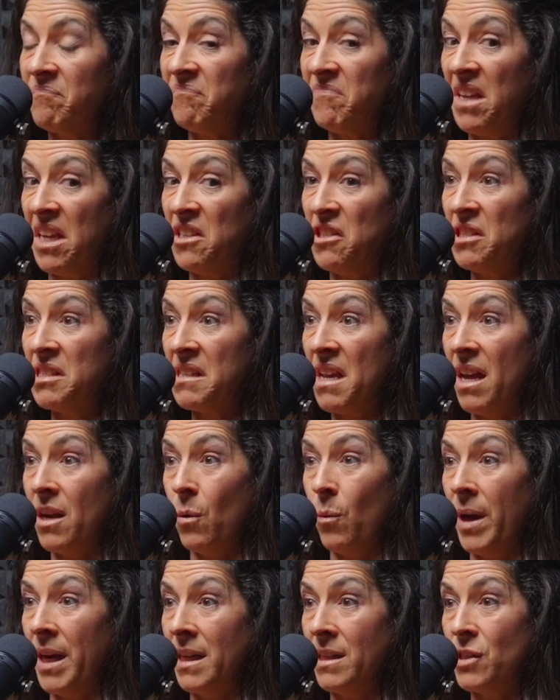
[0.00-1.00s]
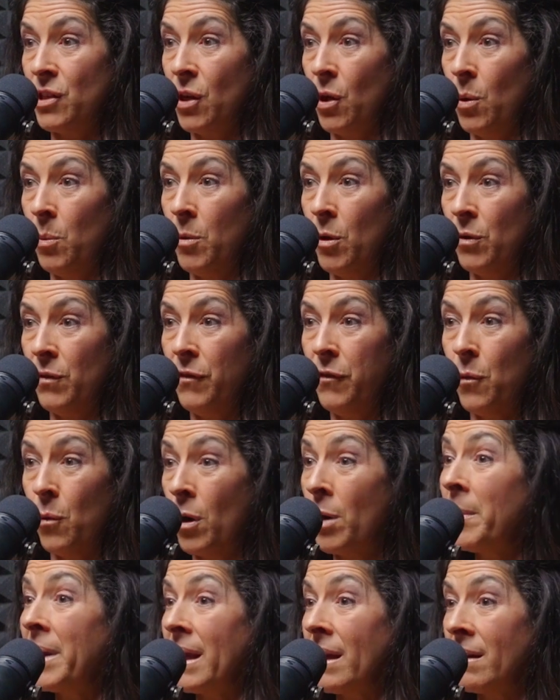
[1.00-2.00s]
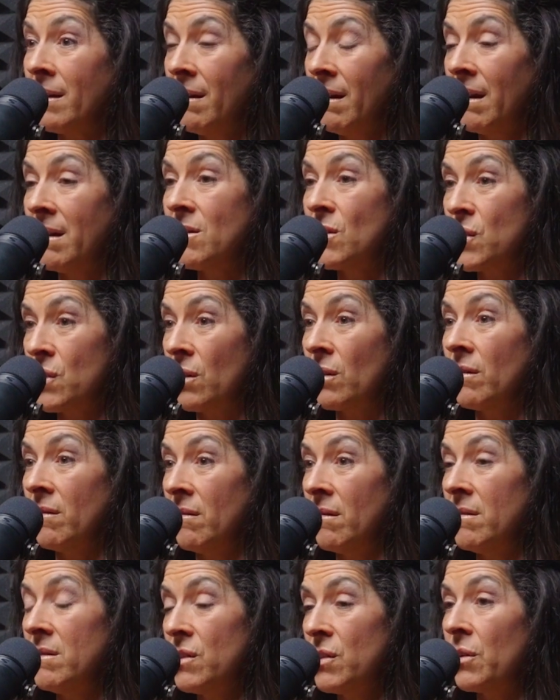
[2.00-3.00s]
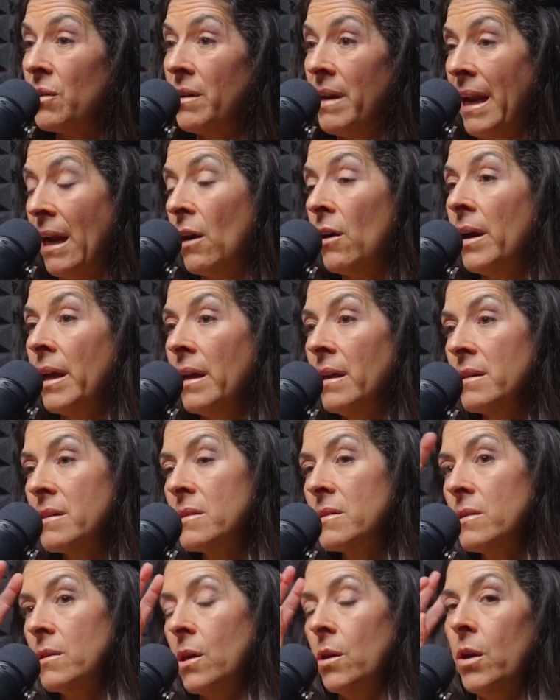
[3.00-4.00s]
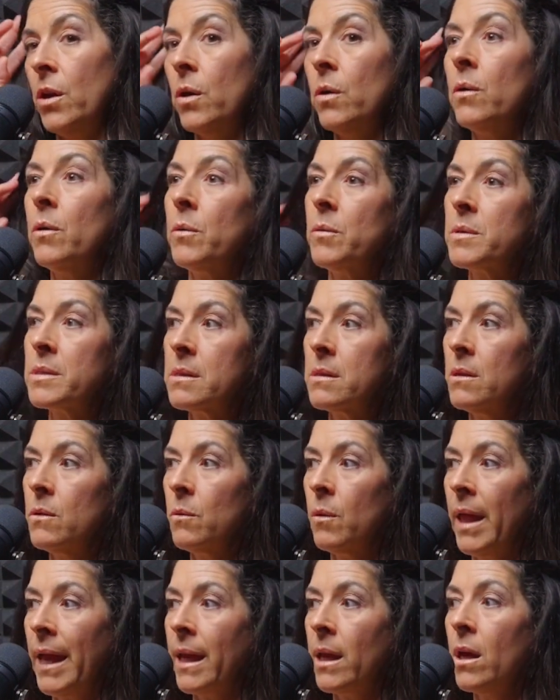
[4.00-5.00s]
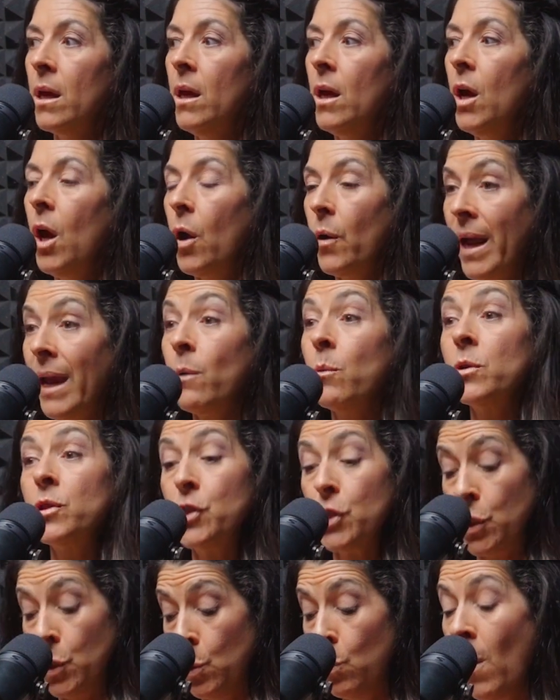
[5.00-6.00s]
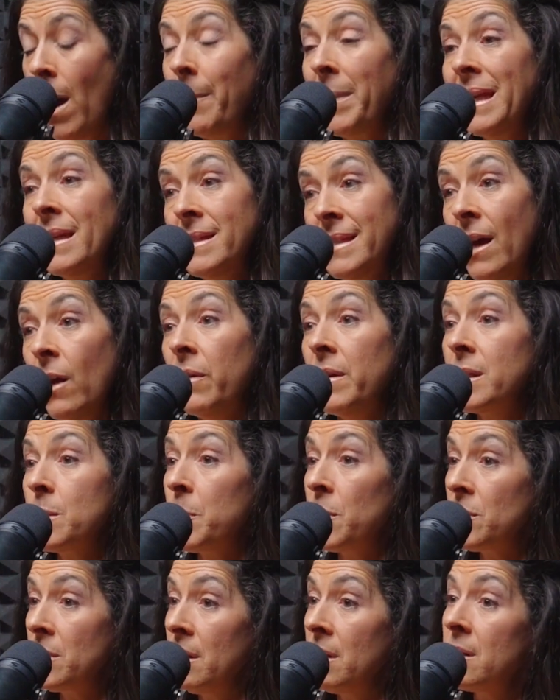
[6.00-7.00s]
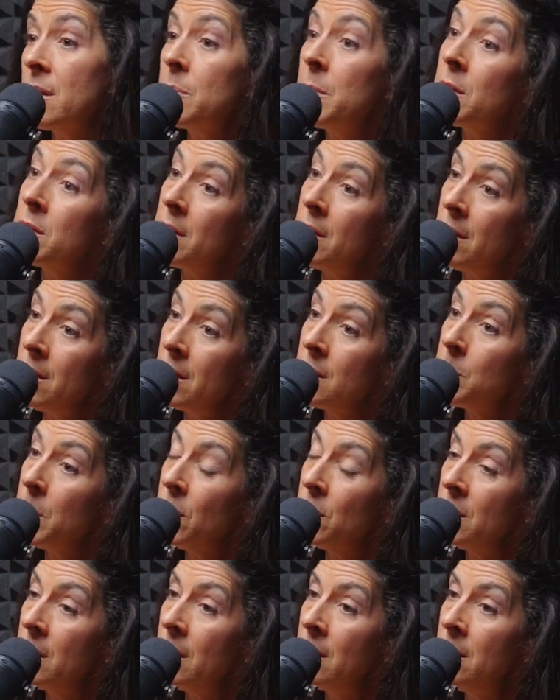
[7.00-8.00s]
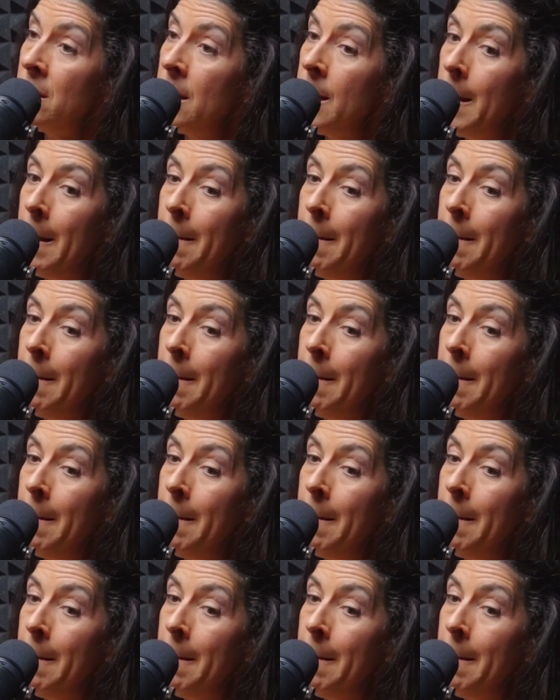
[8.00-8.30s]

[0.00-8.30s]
they just kind of went into go mode for me in certain areas. It was like, okay, well, do you want me to tell this person, this person, this person?